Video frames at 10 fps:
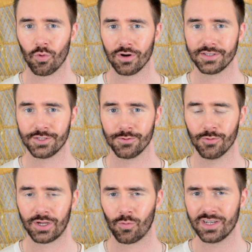word to,
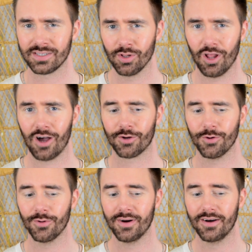like what is
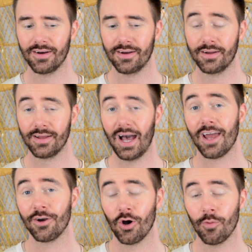Milagu?
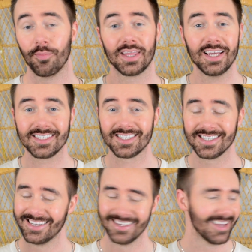I don't know. But
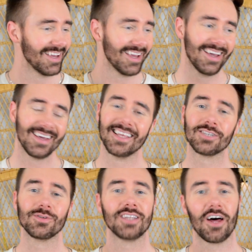this
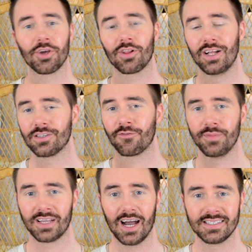this was not the cleanser for
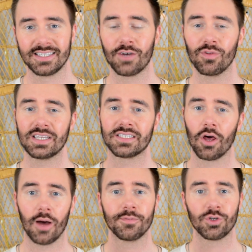me, guys. It didn't really
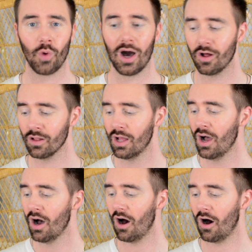set up too well.
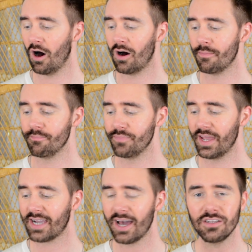Um,
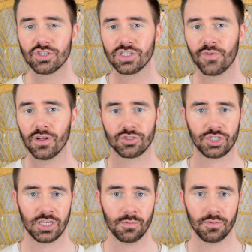it kind of just felt
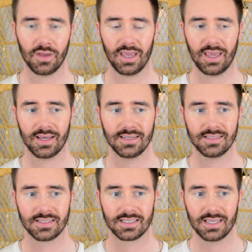cheap,
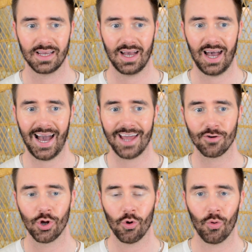and I
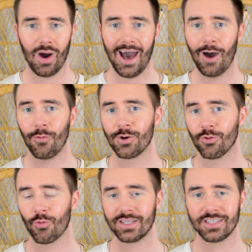don't know how any
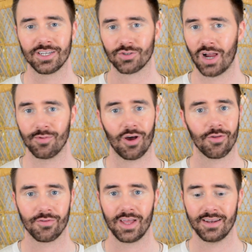other way to describe it
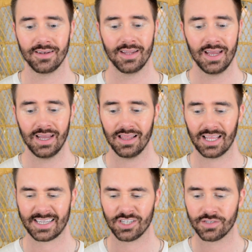other than
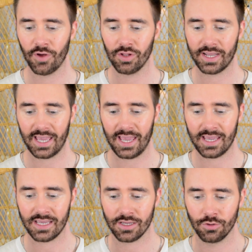like it just felt like
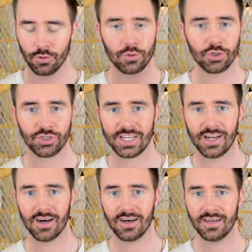a
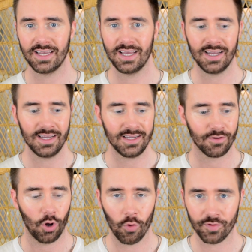Neutrogena
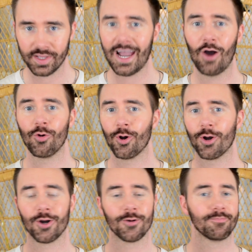
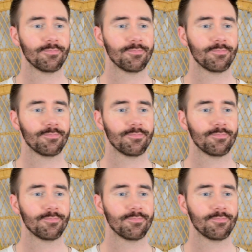over-the-counter